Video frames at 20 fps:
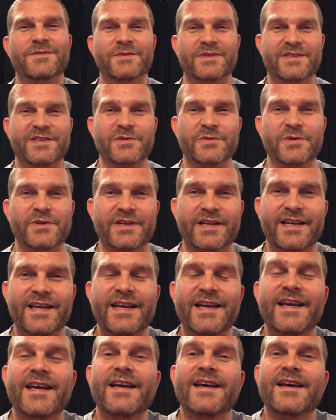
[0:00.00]
was the word,
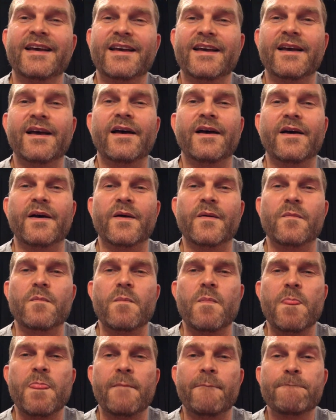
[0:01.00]
and